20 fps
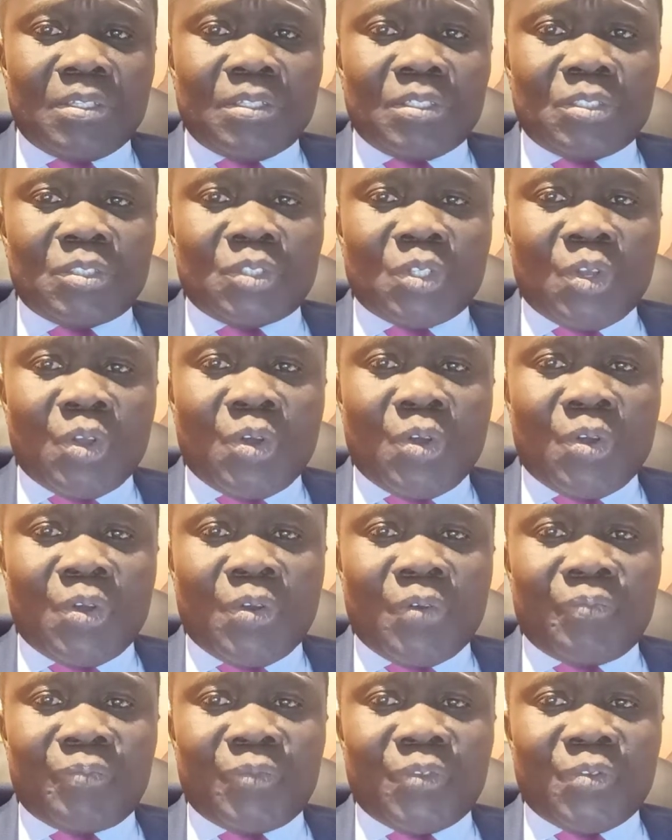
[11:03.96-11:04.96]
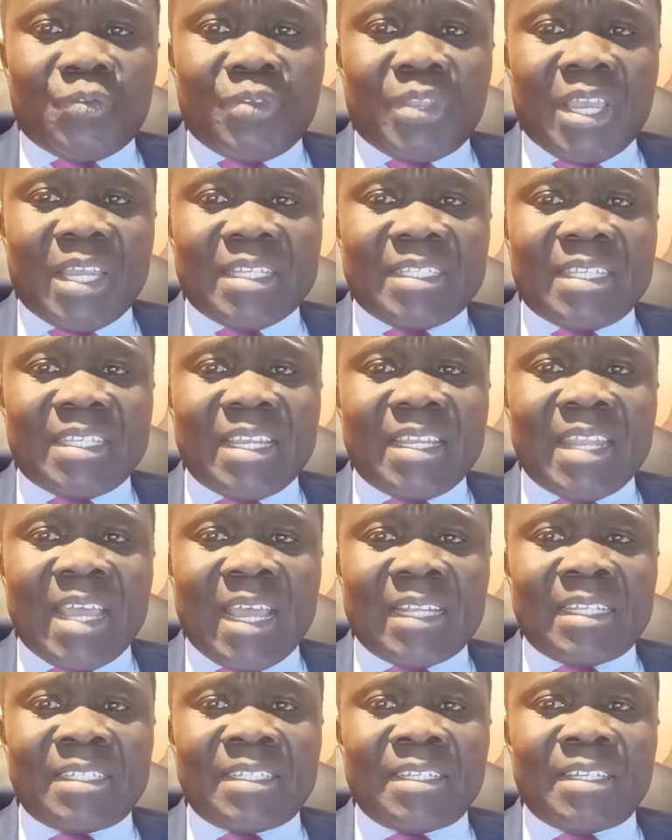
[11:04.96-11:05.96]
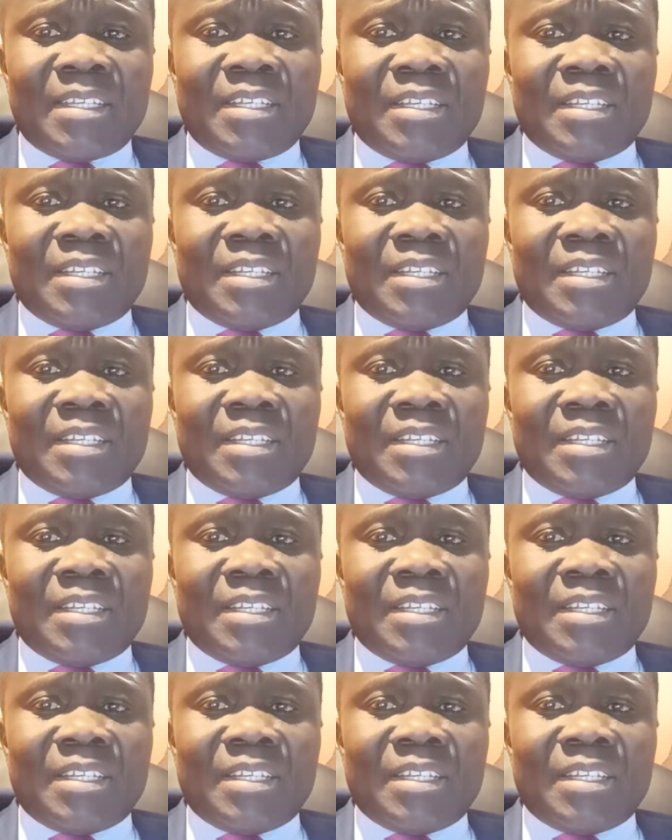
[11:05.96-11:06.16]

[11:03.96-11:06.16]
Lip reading: So we can say that